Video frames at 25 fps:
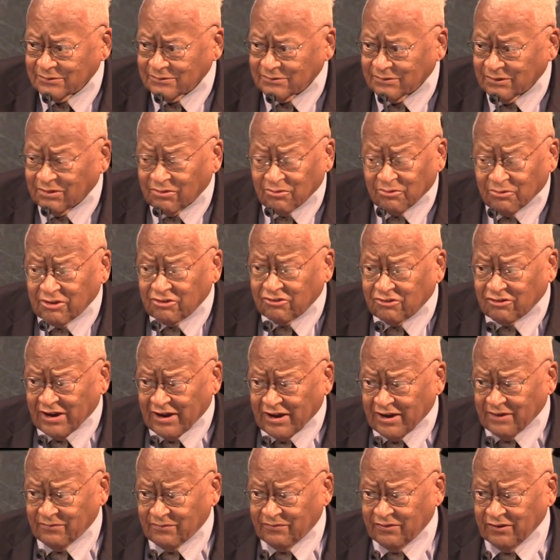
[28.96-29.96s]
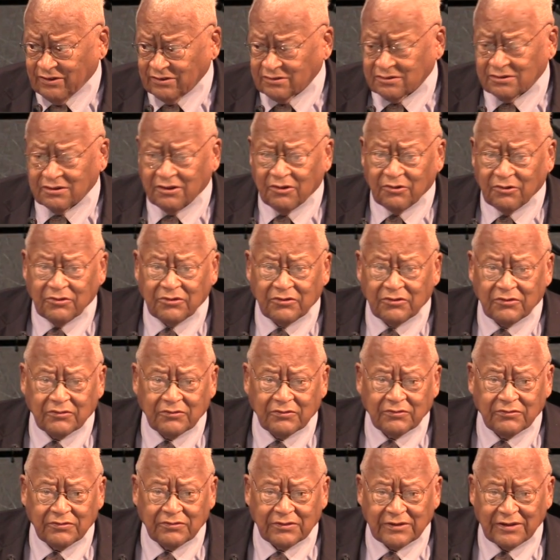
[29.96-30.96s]
with which I have felt
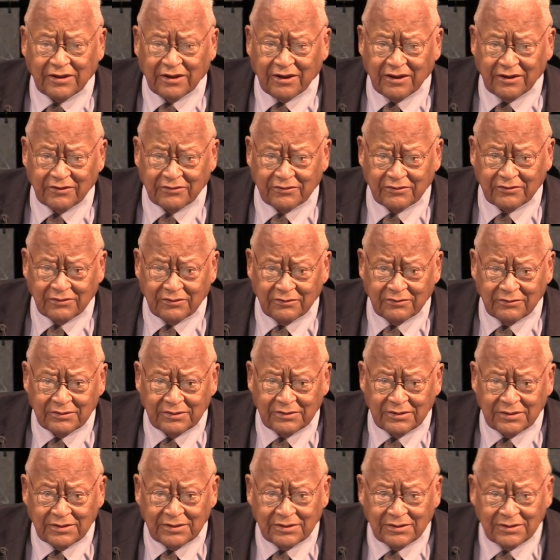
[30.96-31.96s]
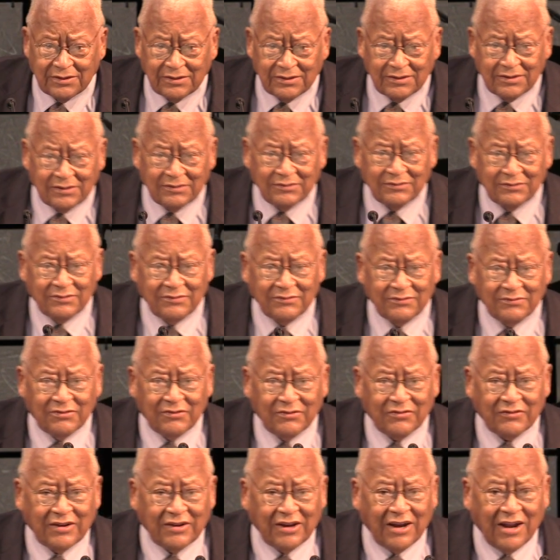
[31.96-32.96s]
close for the last
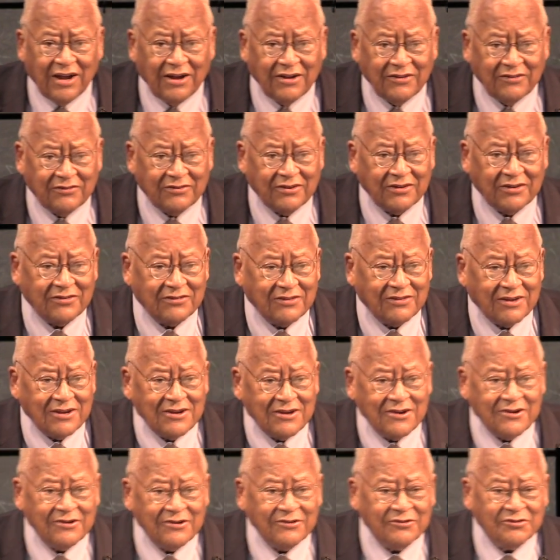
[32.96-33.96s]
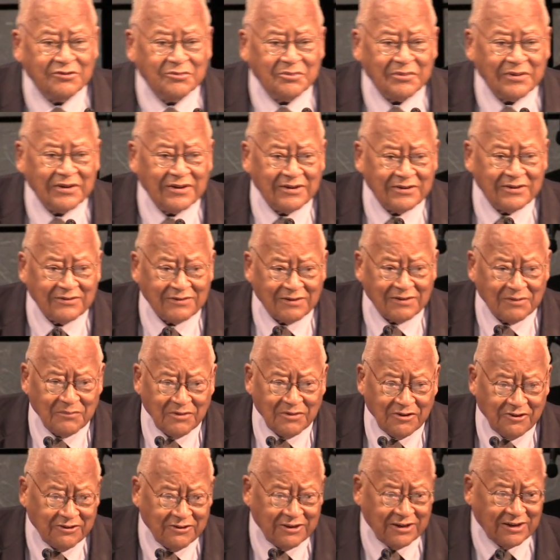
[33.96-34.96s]
59, 60 years because I
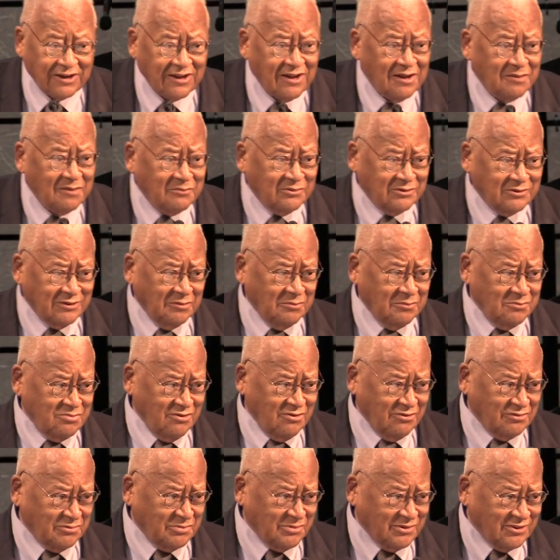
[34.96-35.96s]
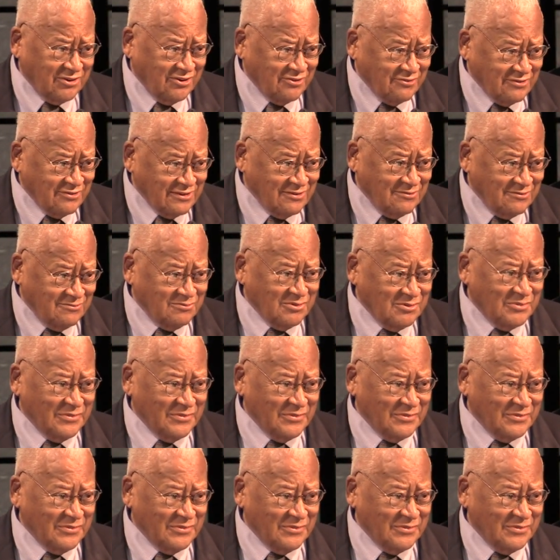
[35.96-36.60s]
married a Cumberland Presbyterian.